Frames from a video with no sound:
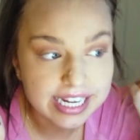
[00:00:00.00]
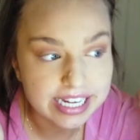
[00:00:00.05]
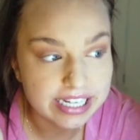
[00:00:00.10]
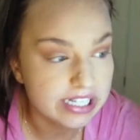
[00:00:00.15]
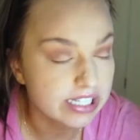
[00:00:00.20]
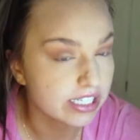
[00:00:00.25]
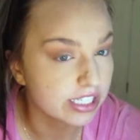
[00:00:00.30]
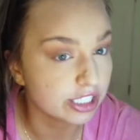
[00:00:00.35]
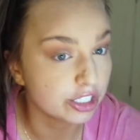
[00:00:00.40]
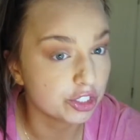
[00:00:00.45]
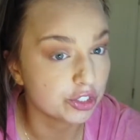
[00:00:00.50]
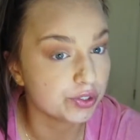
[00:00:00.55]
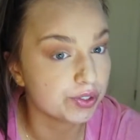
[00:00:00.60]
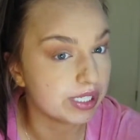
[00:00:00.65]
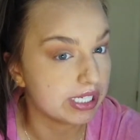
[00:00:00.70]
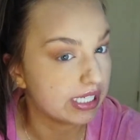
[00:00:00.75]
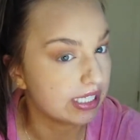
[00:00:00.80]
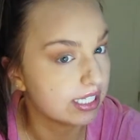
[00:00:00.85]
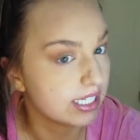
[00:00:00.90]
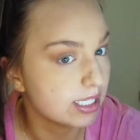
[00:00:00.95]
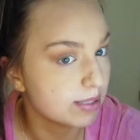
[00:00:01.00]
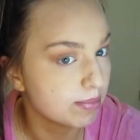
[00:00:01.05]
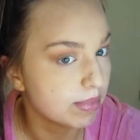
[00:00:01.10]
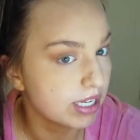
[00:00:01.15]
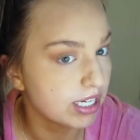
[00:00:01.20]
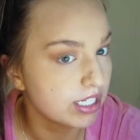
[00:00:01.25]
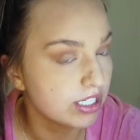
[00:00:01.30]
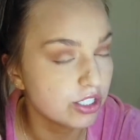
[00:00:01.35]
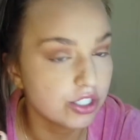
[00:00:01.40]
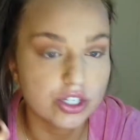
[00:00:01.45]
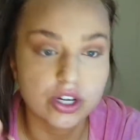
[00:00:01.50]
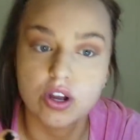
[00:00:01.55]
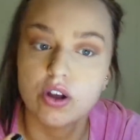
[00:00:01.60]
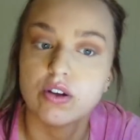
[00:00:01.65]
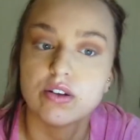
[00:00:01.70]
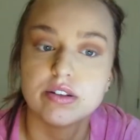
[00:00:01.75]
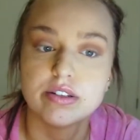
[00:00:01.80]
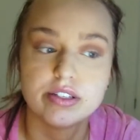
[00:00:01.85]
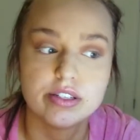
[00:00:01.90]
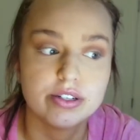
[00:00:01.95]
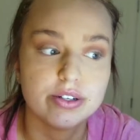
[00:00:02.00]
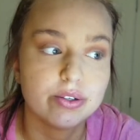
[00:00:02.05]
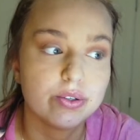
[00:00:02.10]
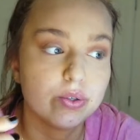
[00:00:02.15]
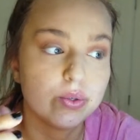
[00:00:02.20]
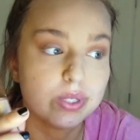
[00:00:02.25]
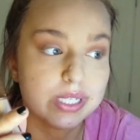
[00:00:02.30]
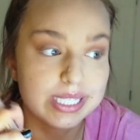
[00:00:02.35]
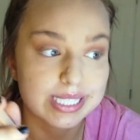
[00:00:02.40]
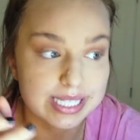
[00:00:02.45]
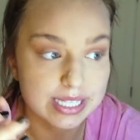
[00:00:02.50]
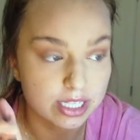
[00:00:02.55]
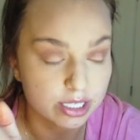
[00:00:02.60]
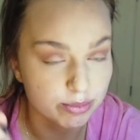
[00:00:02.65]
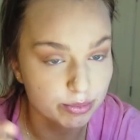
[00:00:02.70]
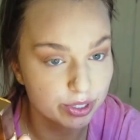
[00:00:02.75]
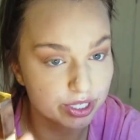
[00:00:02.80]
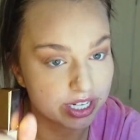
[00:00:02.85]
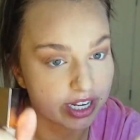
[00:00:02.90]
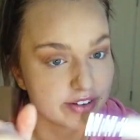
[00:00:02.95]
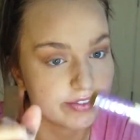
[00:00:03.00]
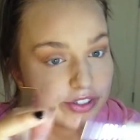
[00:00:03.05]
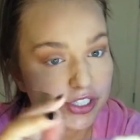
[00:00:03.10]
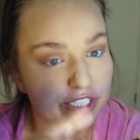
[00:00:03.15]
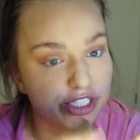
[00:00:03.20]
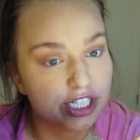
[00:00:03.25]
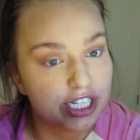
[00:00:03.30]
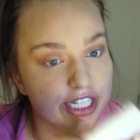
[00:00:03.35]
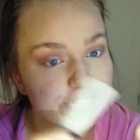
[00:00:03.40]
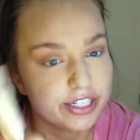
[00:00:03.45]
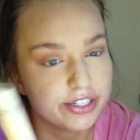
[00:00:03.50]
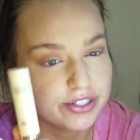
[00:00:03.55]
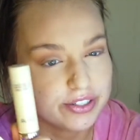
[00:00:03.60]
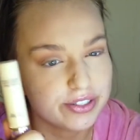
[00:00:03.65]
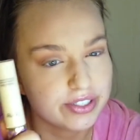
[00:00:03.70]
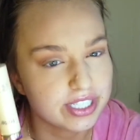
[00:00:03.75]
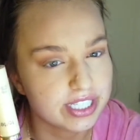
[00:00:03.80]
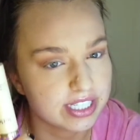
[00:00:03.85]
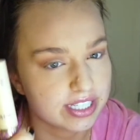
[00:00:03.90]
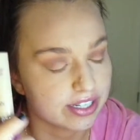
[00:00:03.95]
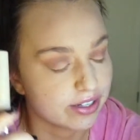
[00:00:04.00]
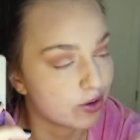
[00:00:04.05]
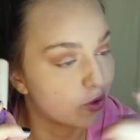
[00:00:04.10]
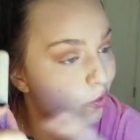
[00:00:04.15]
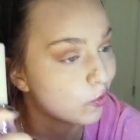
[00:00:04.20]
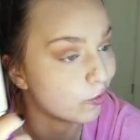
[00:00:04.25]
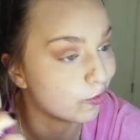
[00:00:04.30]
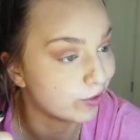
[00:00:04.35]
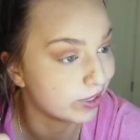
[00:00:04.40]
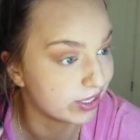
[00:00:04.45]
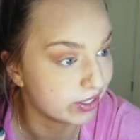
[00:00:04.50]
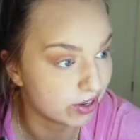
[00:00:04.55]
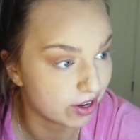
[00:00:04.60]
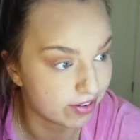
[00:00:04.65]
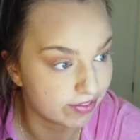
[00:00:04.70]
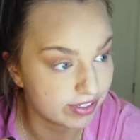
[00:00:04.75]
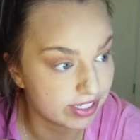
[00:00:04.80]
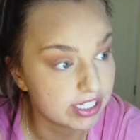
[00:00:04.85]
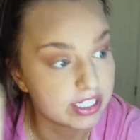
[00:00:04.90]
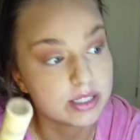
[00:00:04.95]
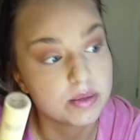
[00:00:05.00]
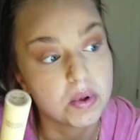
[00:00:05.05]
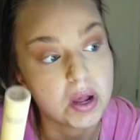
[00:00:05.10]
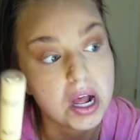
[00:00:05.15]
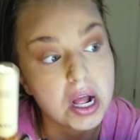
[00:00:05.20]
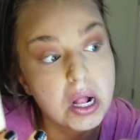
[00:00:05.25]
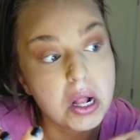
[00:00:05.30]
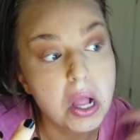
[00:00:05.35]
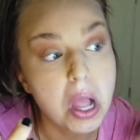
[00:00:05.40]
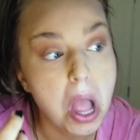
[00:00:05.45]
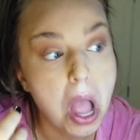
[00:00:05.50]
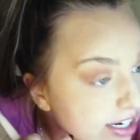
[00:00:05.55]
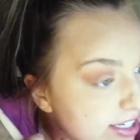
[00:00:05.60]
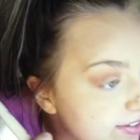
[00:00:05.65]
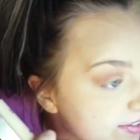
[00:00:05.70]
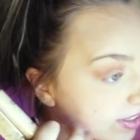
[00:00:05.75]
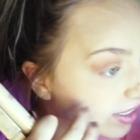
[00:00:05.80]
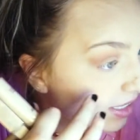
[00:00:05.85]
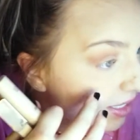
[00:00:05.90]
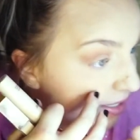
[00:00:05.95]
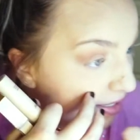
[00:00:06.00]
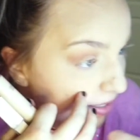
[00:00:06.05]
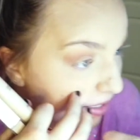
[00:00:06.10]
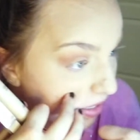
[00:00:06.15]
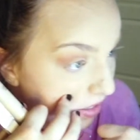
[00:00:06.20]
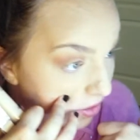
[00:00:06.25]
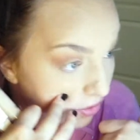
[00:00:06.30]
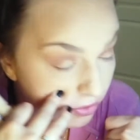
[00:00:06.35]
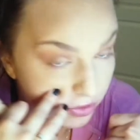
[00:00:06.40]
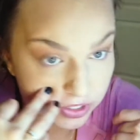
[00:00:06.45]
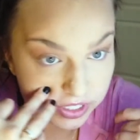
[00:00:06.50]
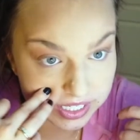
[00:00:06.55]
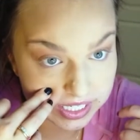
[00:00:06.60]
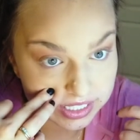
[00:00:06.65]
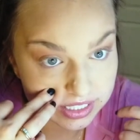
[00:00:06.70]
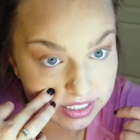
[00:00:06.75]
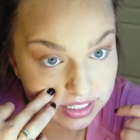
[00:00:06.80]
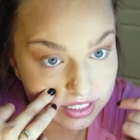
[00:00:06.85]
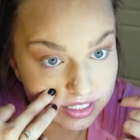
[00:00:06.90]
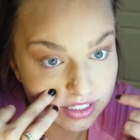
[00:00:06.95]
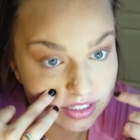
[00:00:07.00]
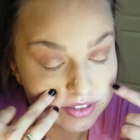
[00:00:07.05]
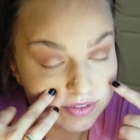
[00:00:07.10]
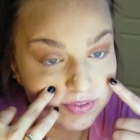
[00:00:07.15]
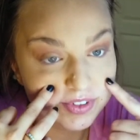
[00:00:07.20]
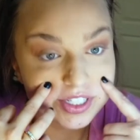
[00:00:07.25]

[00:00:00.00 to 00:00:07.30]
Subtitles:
he doesn't crease as much. Also, it's a little more coverage. I do use this like really often as well. I just feel like there's like no creases